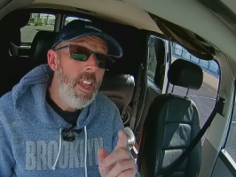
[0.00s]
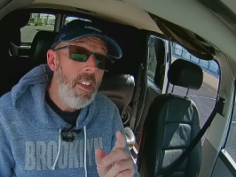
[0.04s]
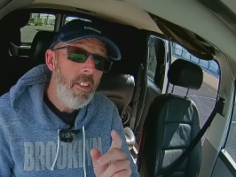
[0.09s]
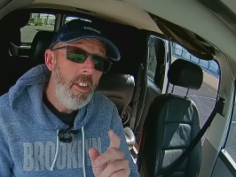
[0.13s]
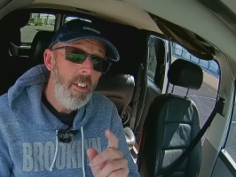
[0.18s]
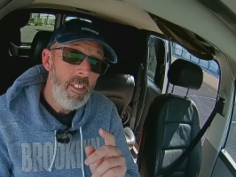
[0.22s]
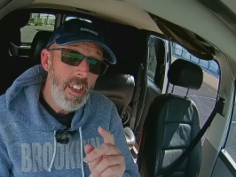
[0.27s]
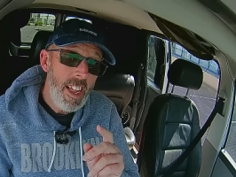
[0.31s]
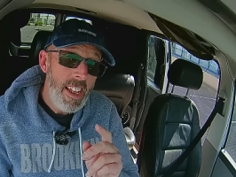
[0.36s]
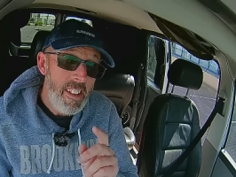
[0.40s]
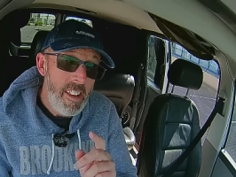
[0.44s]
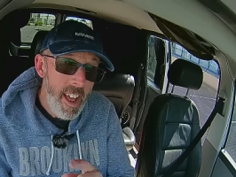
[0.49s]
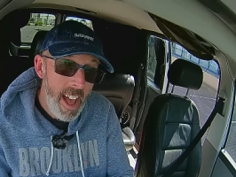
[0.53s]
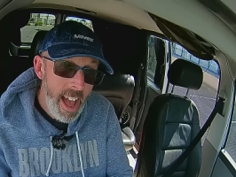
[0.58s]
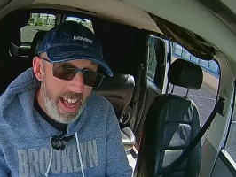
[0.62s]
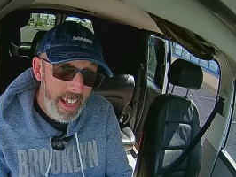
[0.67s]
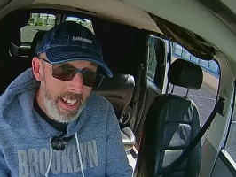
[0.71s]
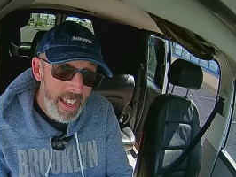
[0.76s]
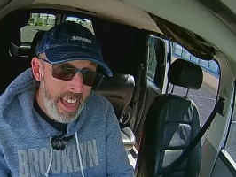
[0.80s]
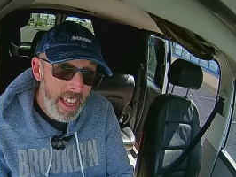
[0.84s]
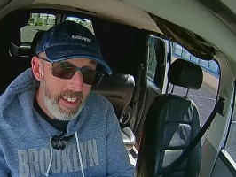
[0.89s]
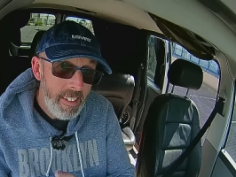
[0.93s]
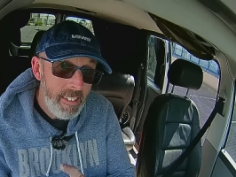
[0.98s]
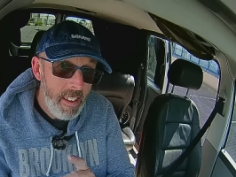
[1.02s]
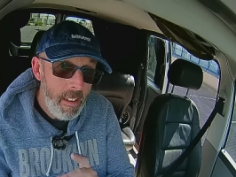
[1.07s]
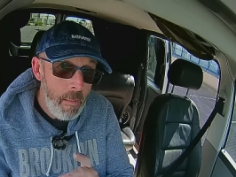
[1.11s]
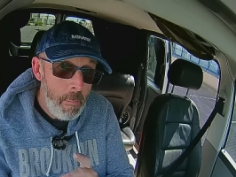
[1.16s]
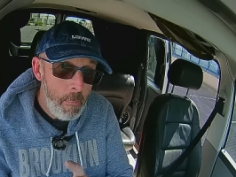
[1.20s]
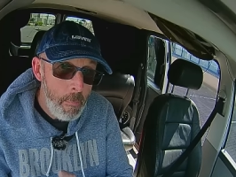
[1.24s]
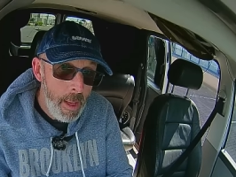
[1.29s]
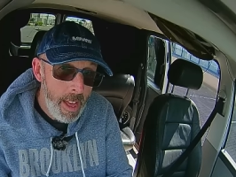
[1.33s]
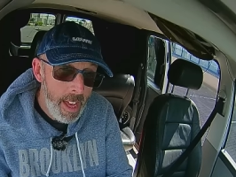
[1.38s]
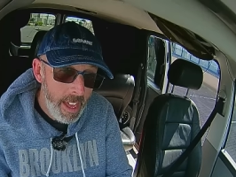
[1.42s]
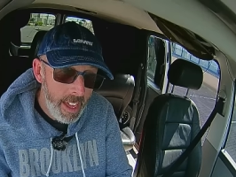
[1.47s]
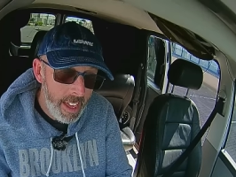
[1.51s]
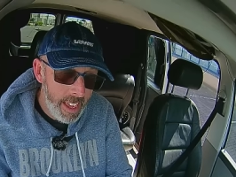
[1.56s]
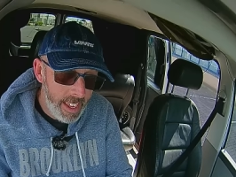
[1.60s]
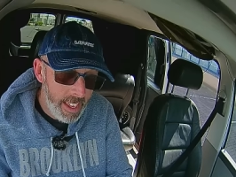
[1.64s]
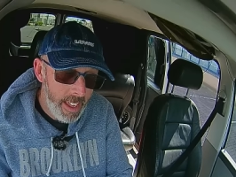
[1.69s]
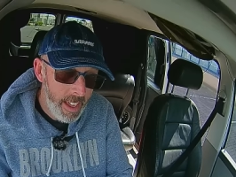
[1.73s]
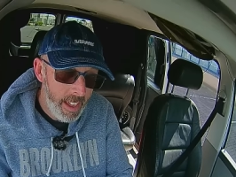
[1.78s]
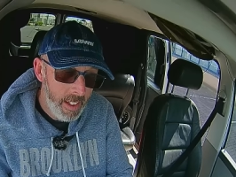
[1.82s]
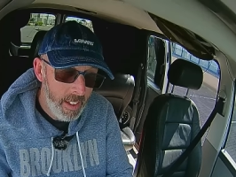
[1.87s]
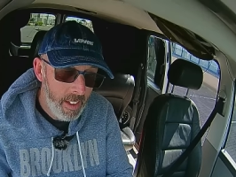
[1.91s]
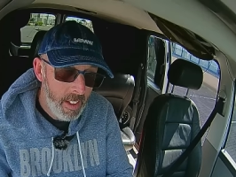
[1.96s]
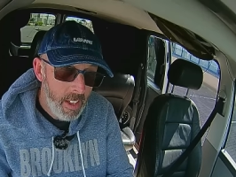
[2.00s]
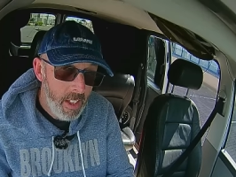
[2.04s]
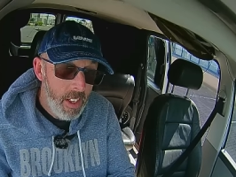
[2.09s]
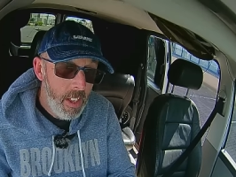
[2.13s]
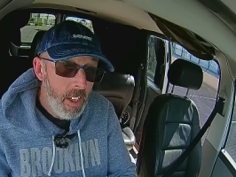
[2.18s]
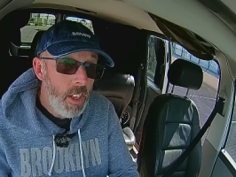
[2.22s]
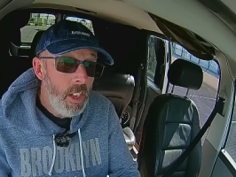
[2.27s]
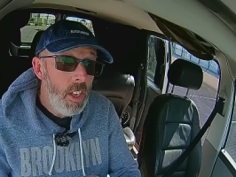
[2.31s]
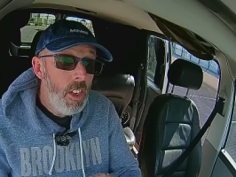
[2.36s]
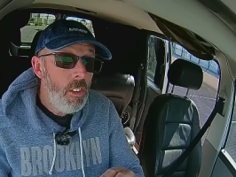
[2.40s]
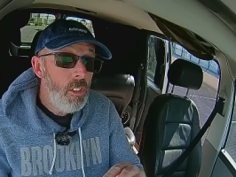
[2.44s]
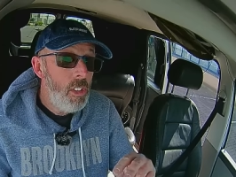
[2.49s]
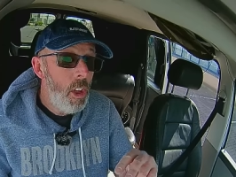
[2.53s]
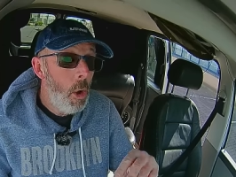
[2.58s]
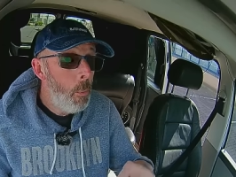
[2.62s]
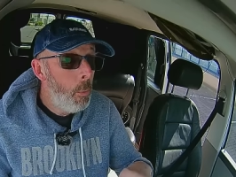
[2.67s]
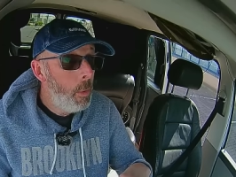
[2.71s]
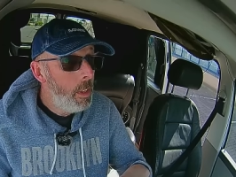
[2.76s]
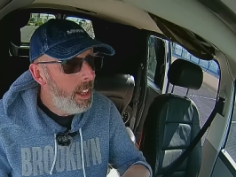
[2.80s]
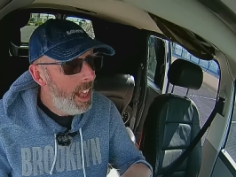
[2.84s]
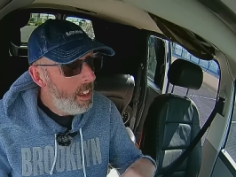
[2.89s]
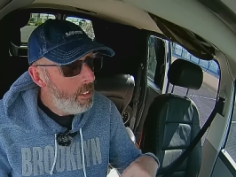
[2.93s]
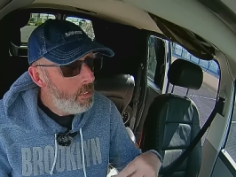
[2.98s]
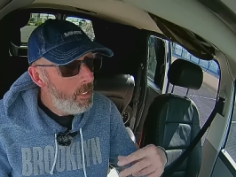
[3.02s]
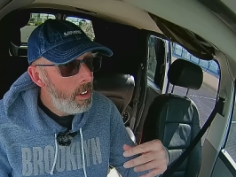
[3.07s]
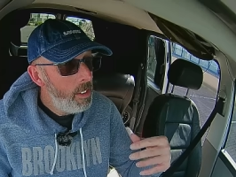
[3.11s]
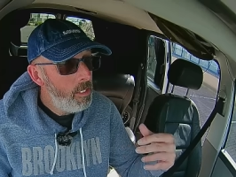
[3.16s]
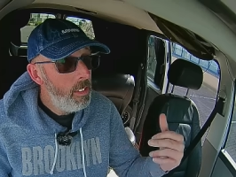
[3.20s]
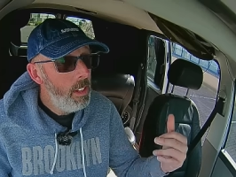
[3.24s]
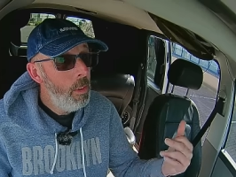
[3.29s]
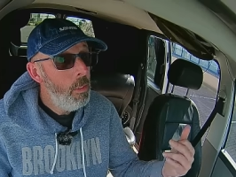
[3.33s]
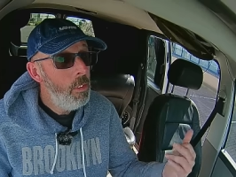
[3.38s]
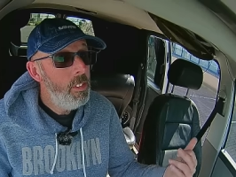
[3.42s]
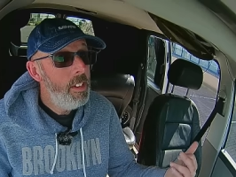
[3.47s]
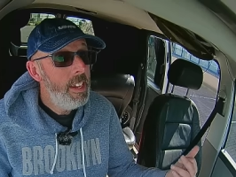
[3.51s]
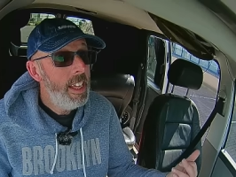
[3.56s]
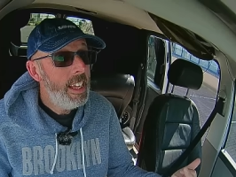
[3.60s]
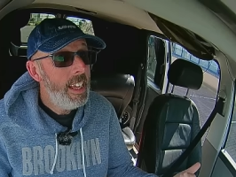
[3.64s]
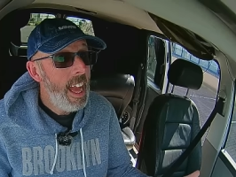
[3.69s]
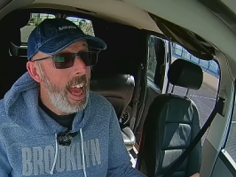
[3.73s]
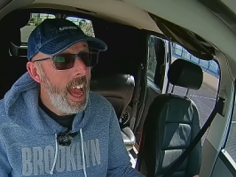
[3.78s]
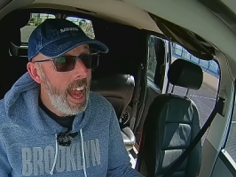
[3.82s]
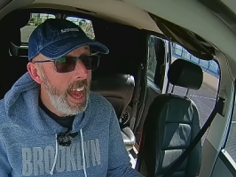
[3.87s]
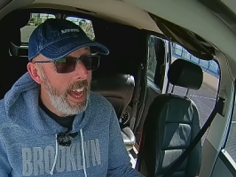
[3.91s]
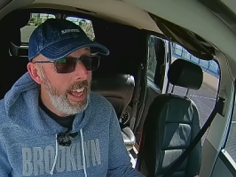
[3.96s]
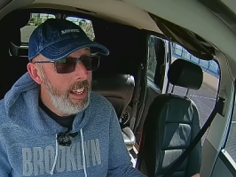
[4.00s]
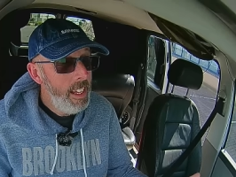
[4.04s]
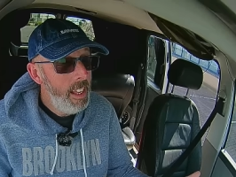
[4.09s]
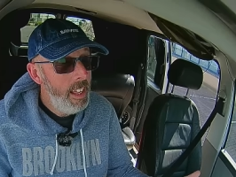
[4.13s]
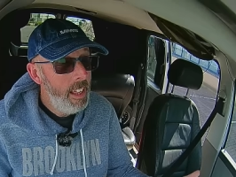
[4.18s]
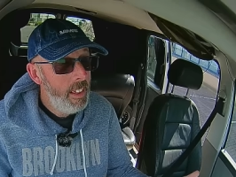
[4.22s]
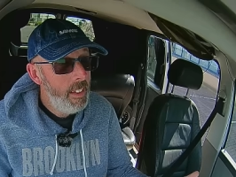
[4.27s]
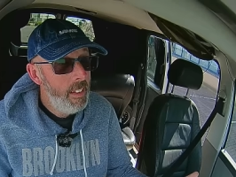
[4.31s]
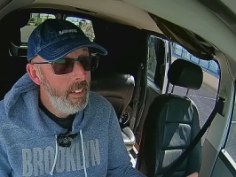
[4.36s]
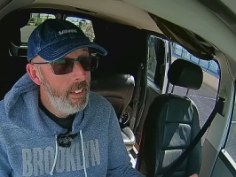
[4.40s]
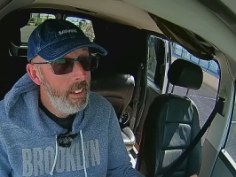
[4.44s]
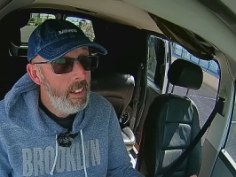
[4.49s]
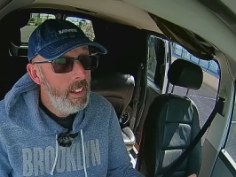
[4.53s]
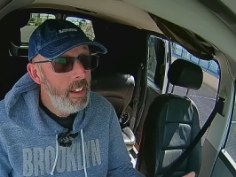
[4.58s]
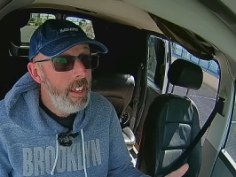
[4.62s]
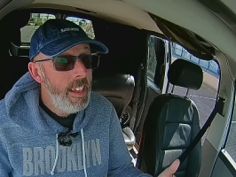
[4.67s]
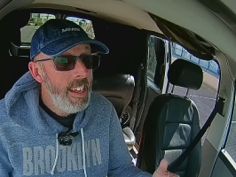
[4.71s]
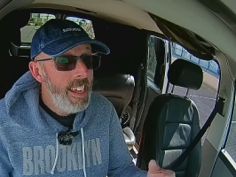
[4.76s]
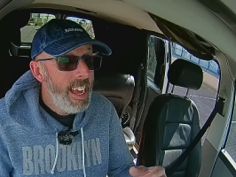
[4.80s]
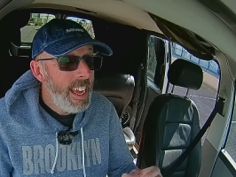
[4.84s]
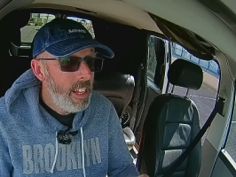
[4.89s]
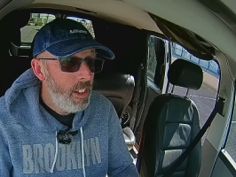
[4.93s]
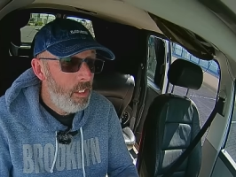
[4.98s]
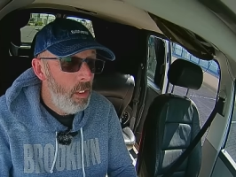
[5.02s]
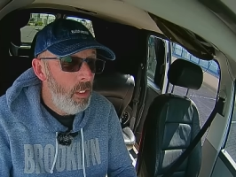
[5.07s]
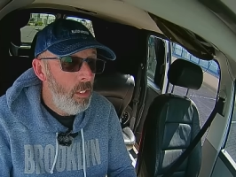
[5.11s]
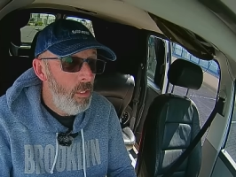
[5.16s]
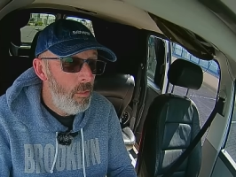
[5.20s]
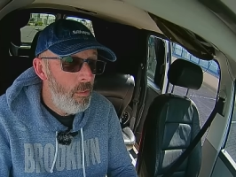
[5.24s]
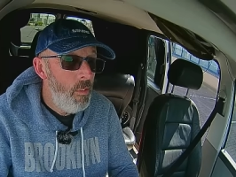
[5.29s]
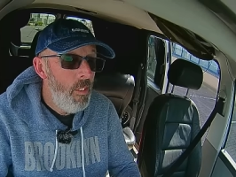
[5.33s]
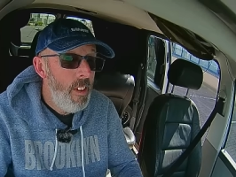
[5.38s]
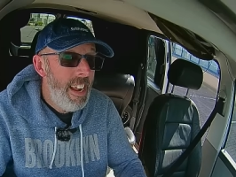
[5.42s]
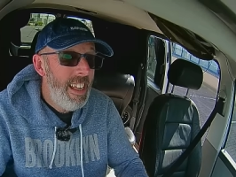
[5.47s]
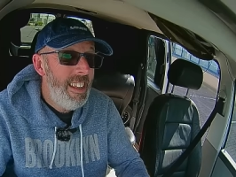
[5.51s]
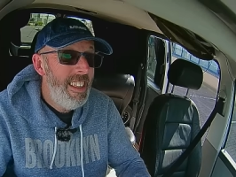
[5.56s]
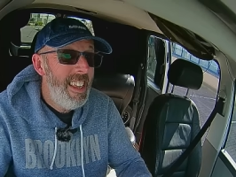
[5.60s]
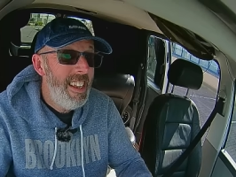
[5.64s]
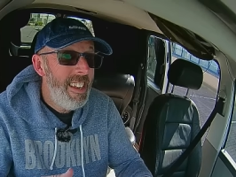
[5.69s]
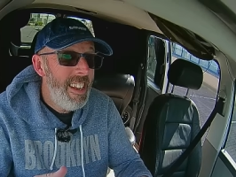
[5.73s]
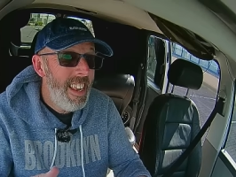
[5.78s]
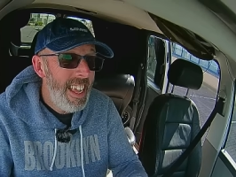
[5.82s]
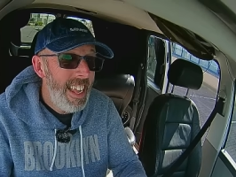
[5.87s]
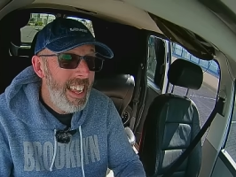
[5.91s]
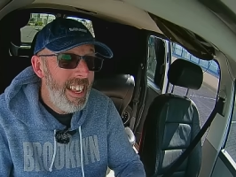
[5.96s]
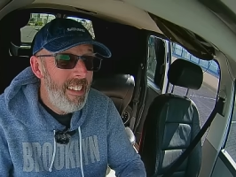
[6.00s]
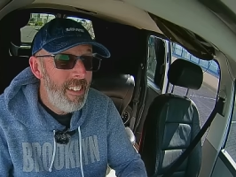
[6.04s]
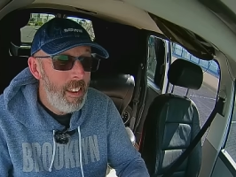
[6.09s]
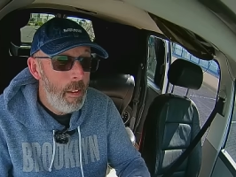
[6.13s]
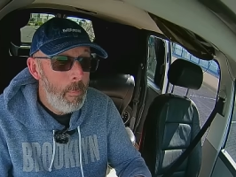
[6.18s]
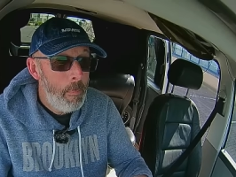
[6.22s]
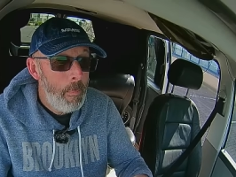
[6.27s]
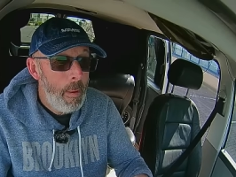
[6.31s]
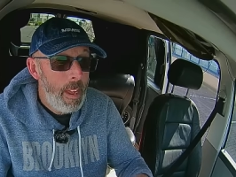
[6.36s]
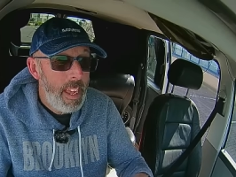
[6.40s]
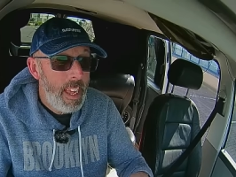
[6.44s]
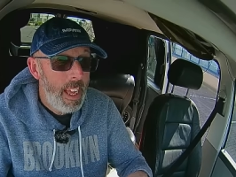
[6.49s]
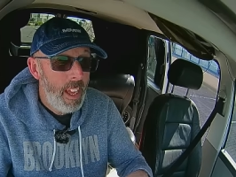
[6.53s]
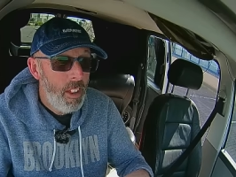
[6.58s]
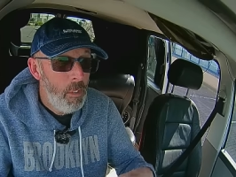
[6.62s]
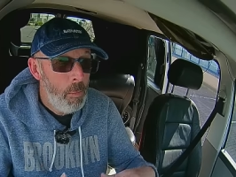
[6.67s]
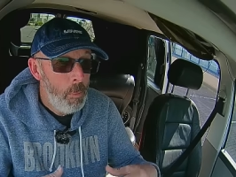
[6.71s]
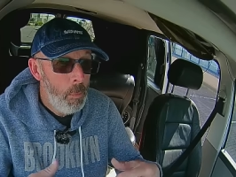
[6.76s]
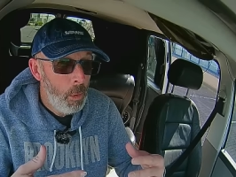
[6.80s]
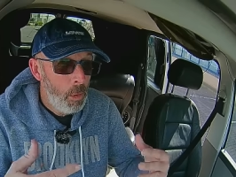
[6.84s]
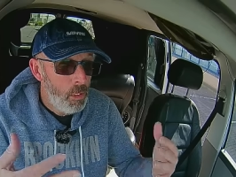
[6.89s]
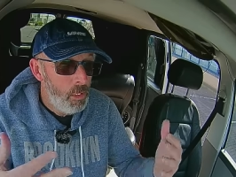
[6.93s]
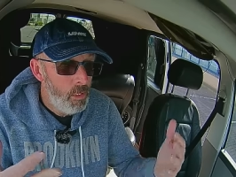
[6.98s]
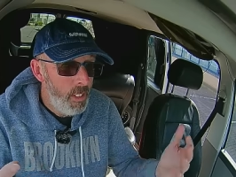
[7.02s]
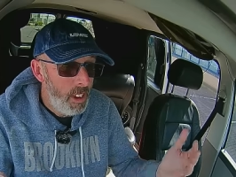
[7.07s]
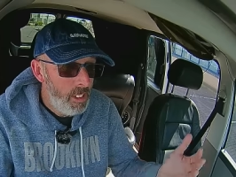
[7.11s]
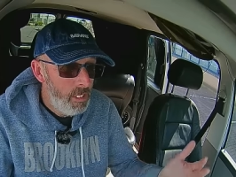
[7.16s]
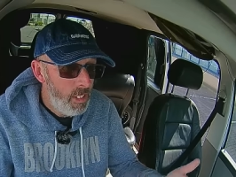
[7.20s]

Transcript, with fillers: This is a 1080p so less resolution again, it doesn't really need to be as much